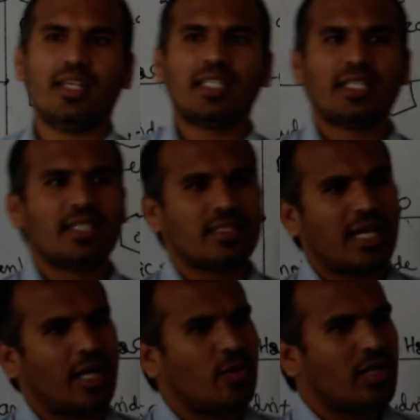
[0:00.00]
ethers,
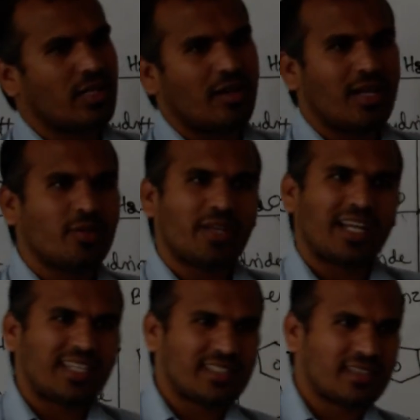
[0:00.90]
halogen, all we
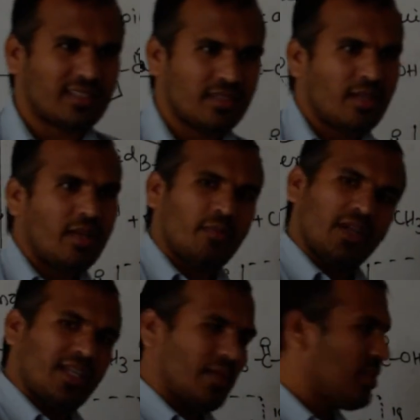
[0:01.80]
can discuss.
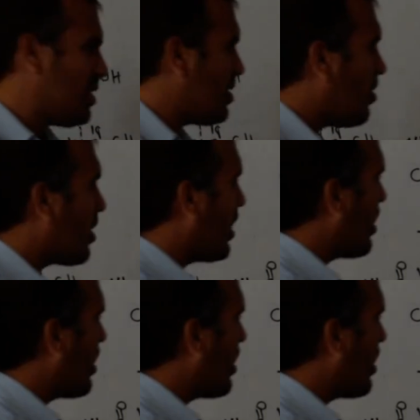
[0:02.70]
But that much is not